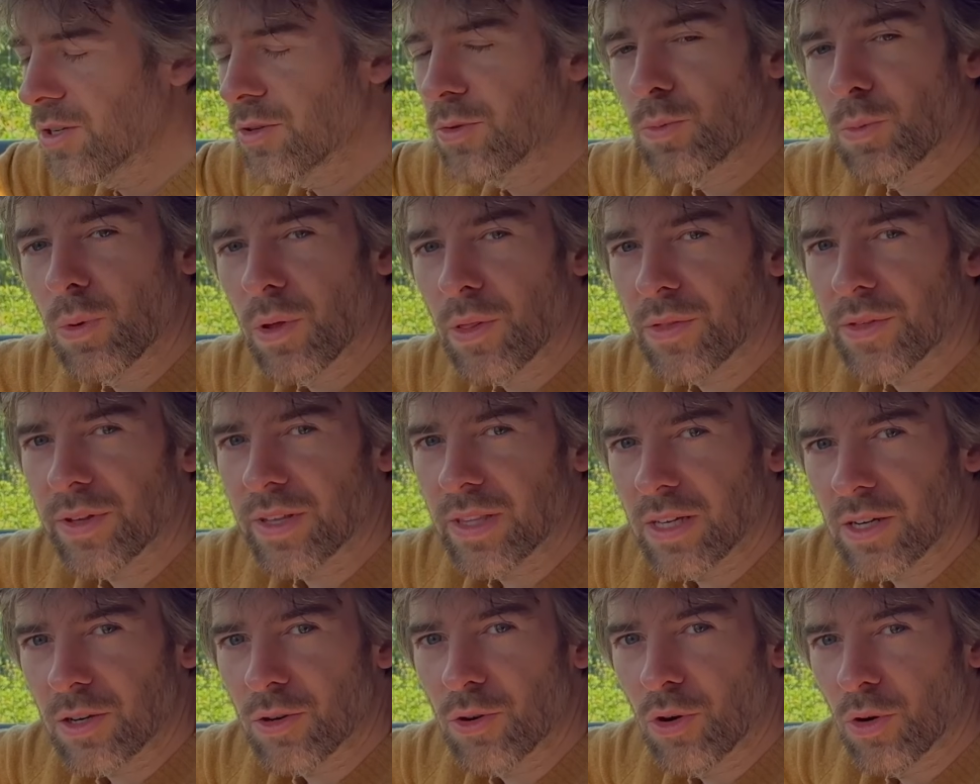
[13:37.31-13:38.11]
One thing
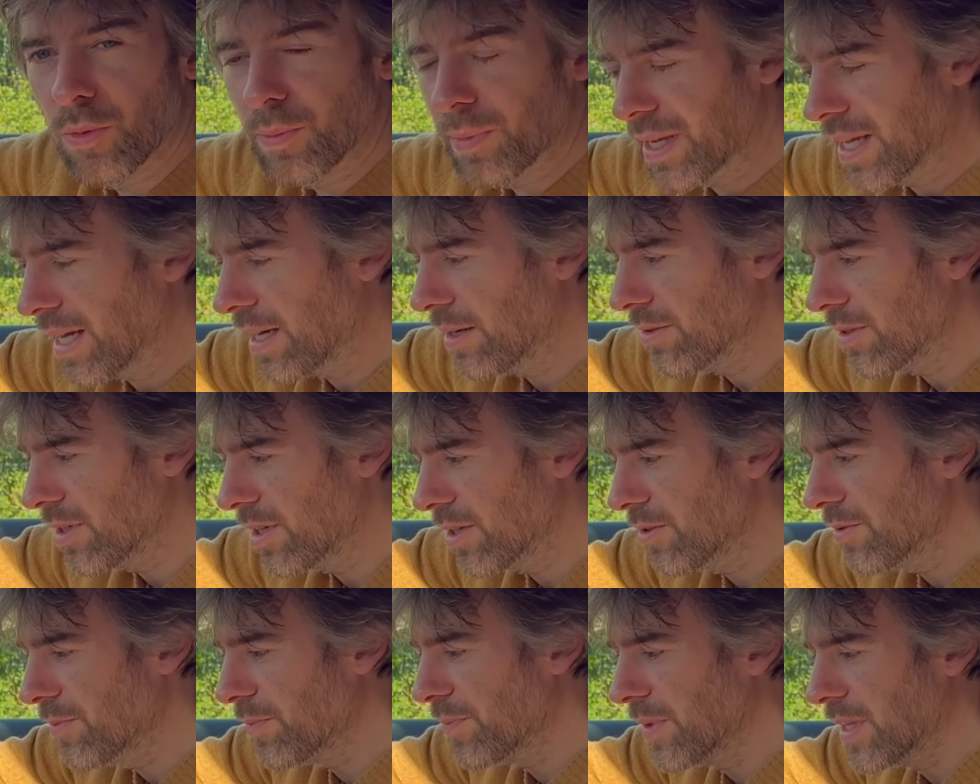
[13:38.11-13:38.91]
that caught me out
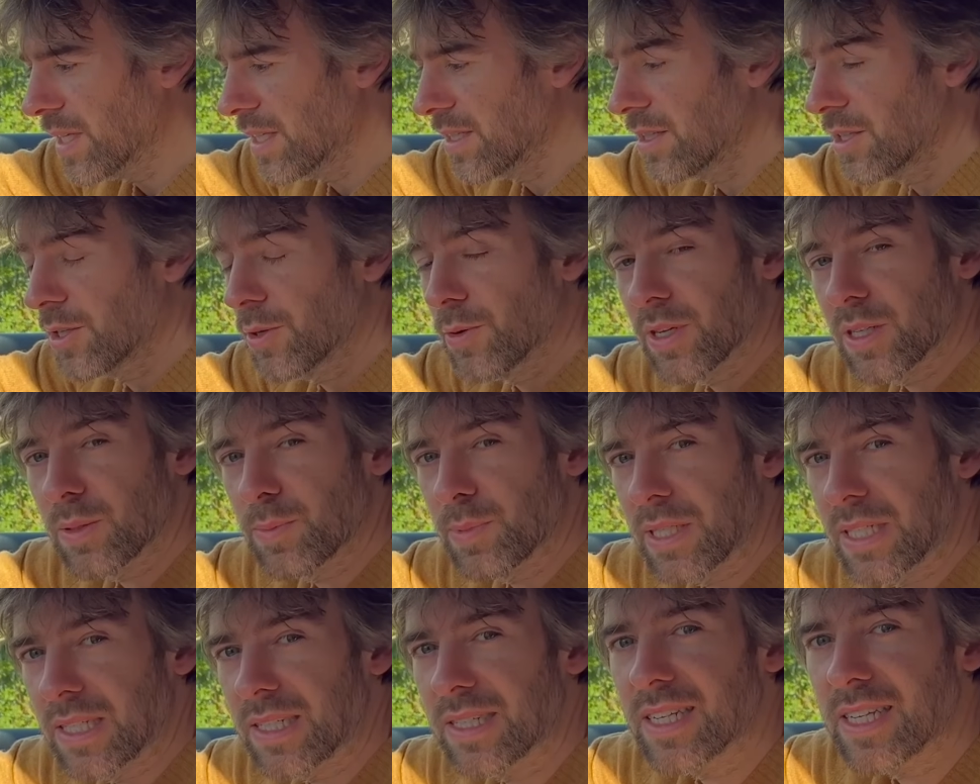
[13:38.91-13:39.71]
though is the
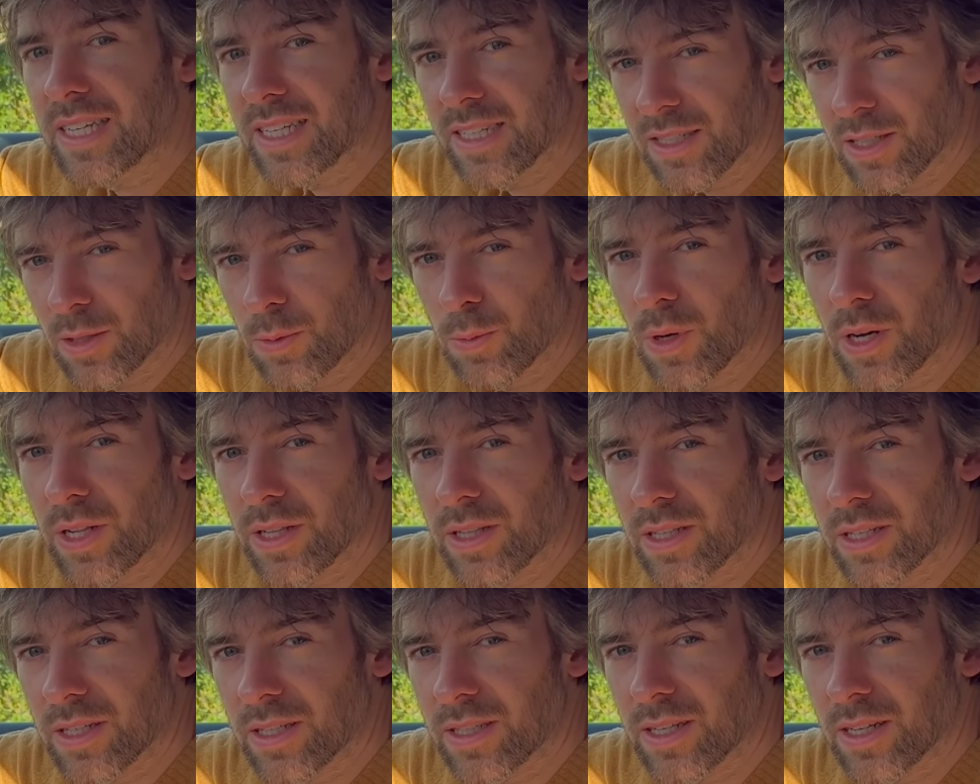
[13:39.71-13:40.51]
USB-C is the one
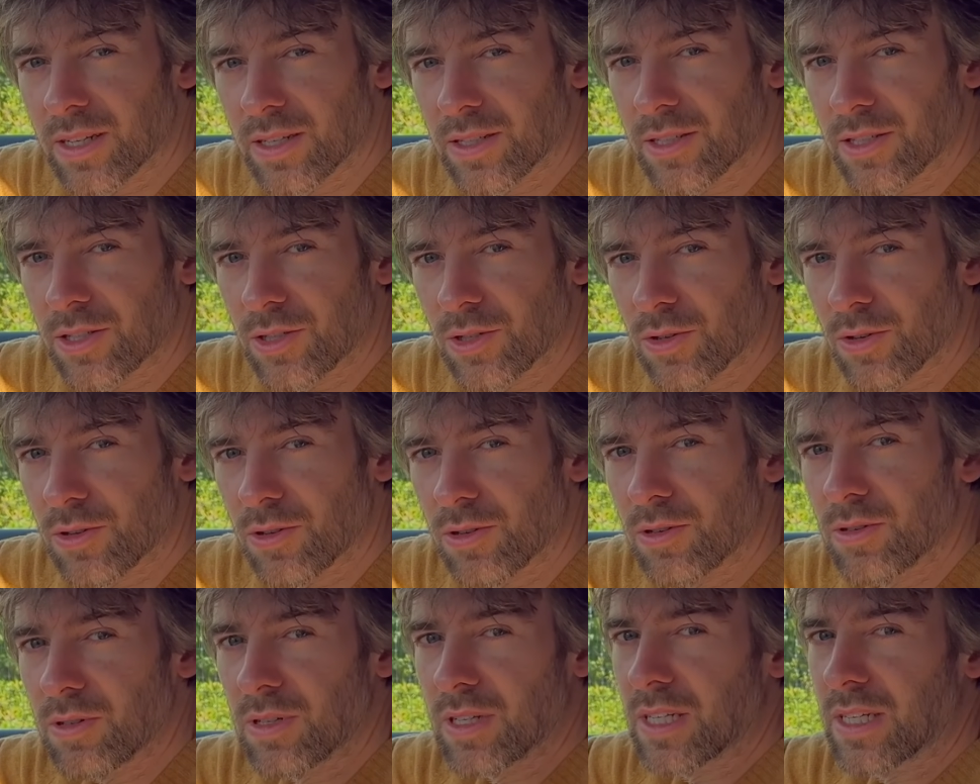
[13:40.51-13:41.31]
that does
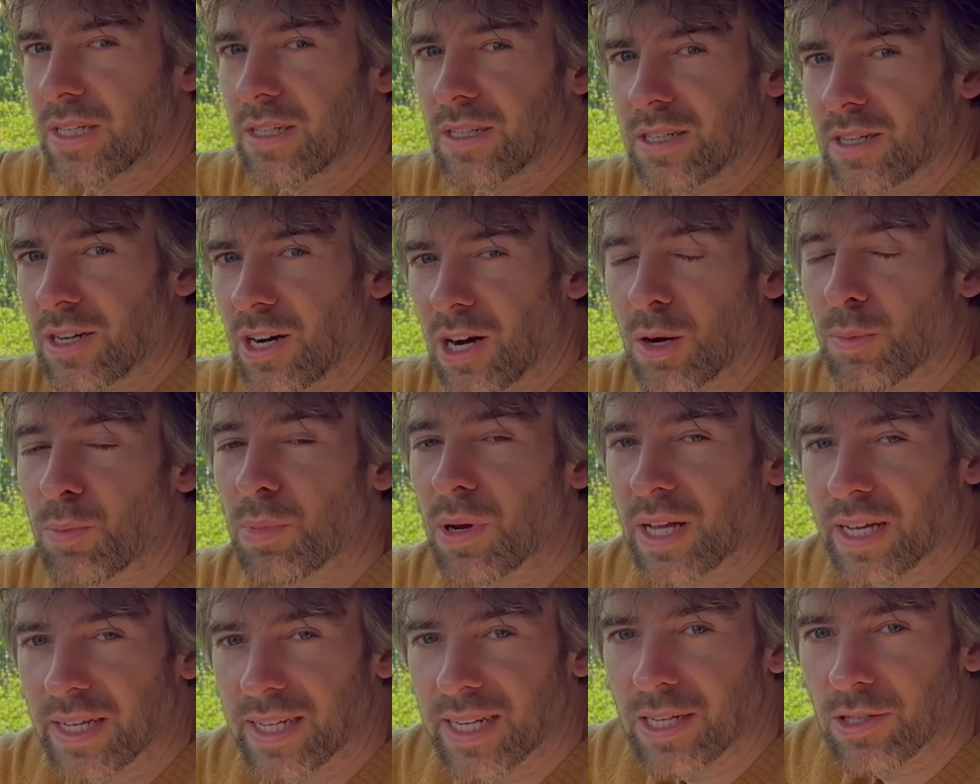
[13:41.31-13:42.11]
your
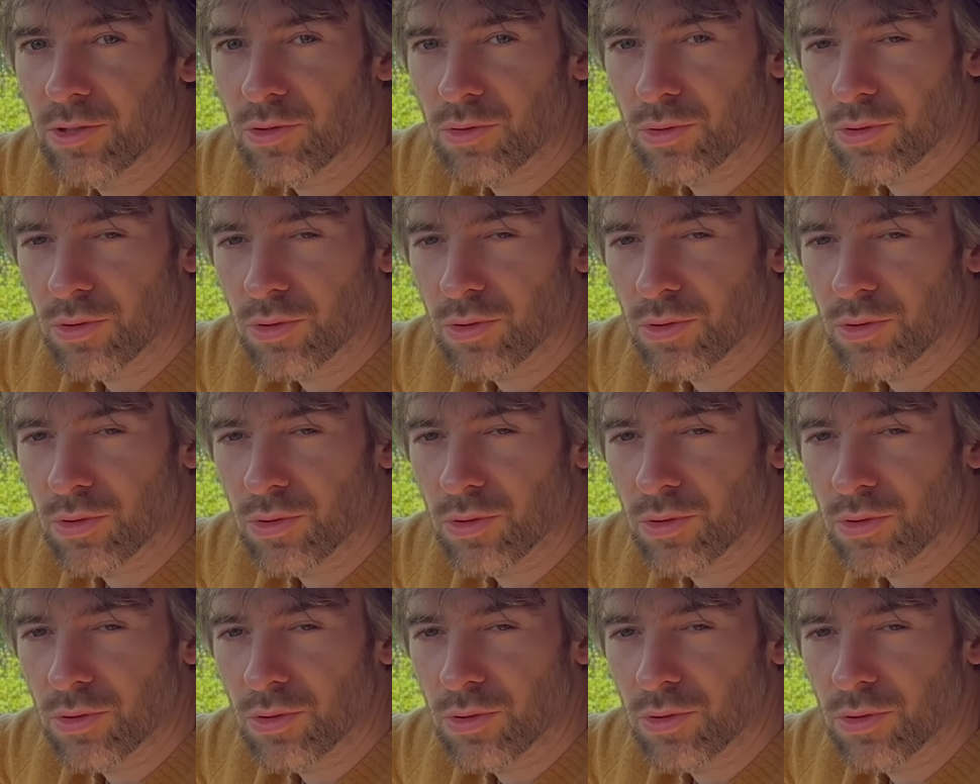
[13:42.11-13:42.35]
CarPlay and Android